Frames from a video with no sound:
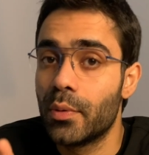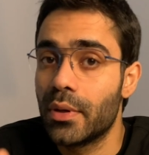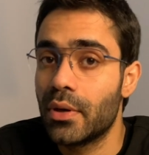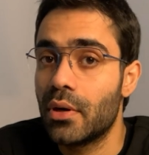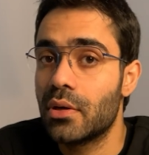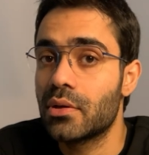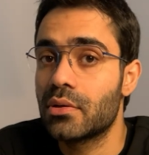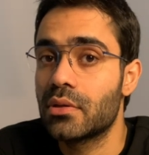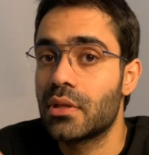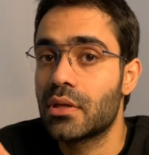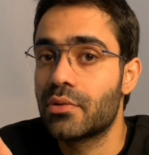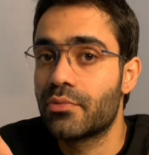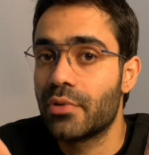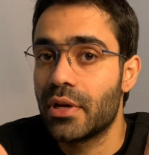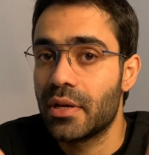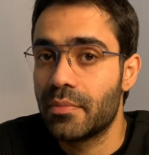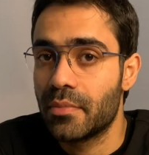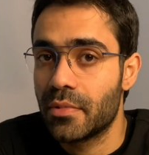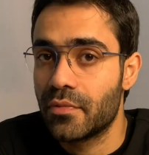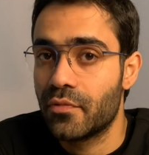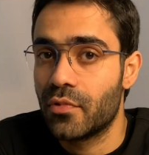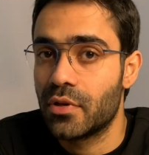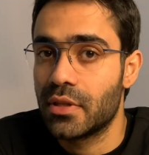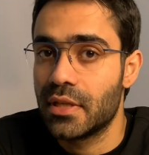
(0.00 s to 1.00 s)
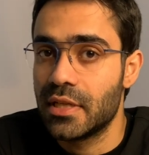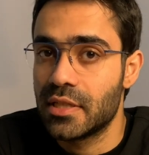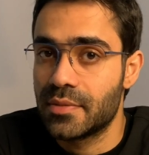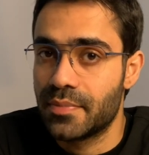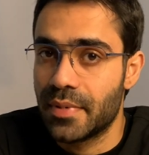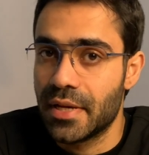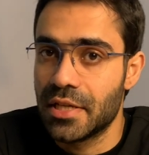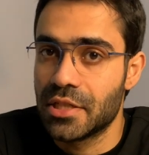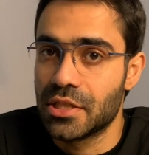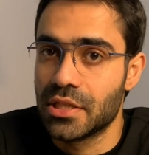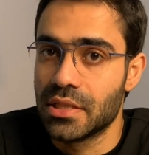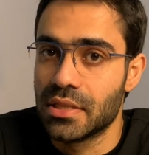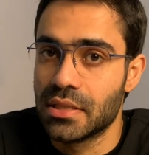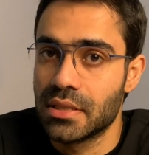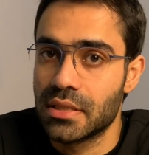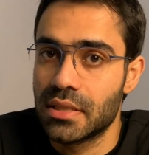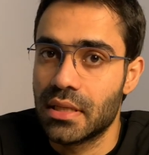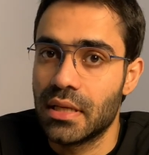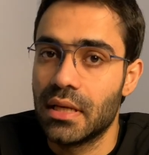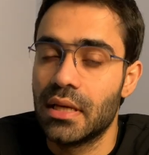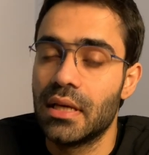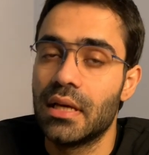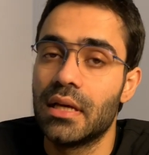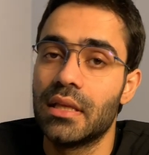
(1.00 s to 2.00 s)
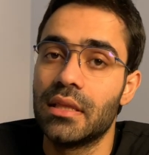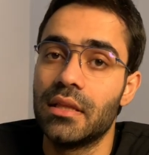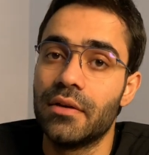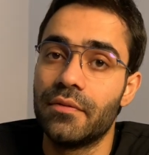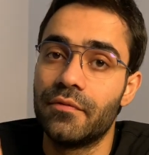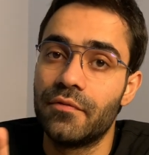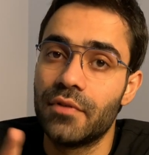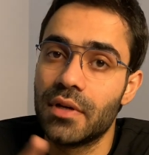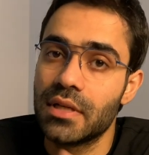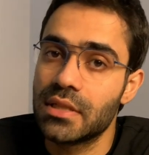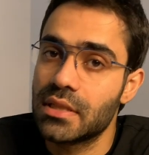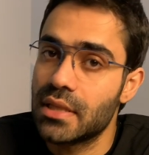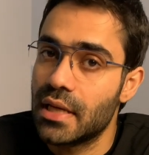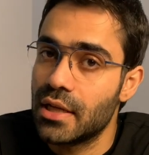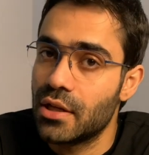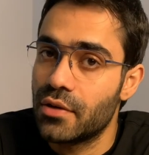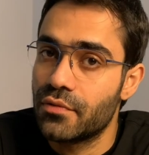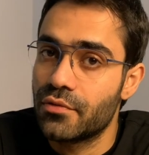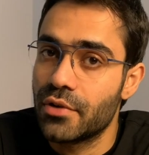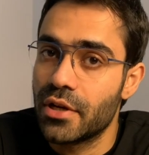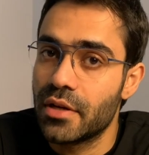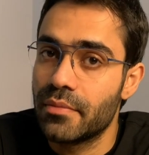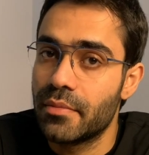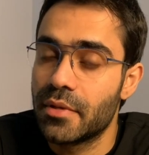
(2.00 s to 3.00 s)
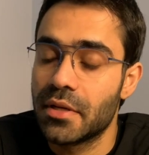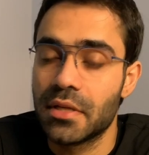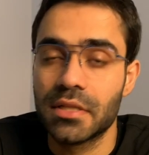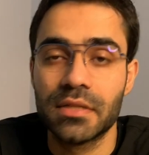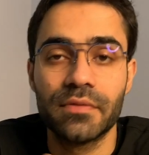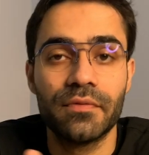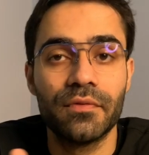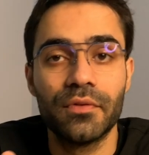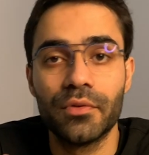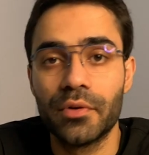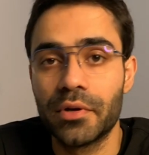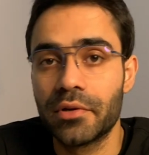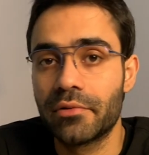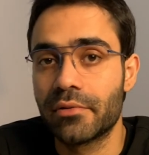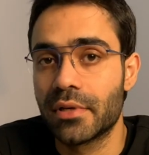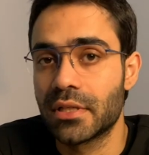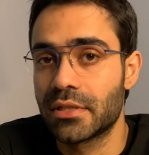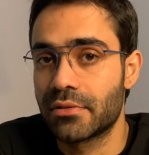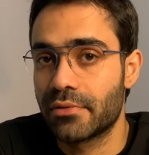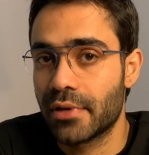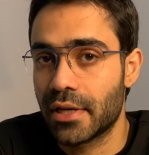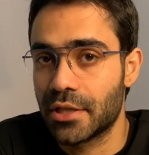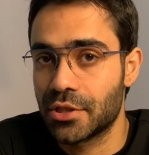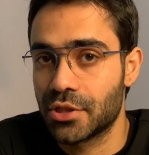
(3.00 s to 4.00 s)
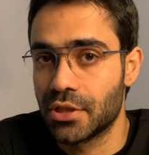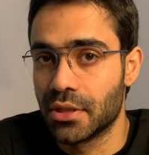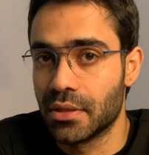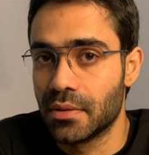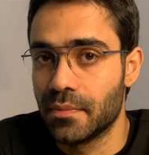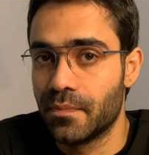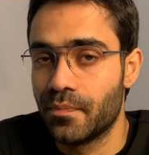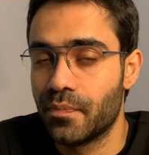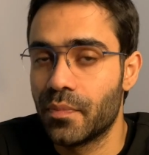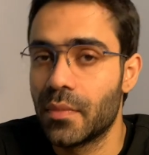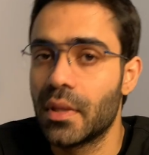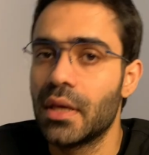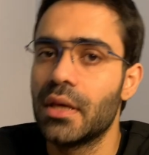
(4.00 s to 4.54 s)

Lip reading: on to the treatment for these patients, the first line of treatment is fluid restriction.